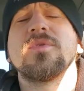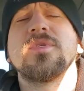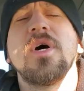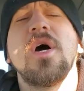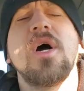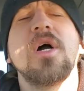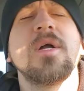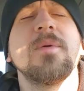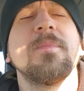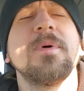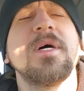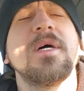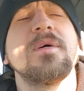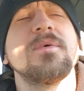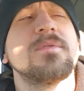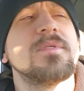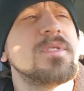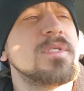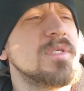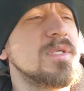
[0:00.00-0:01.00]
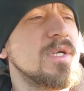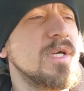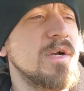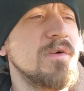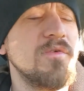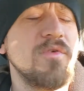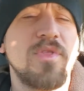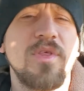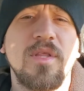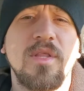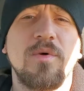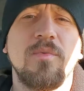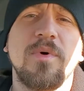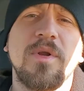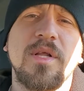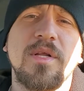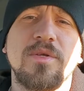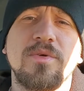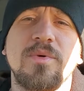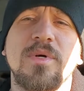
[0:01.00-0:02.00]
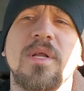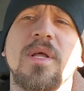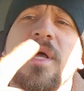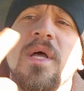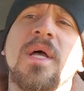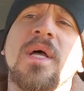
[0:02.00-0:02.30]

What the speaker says: talk about everything that went into it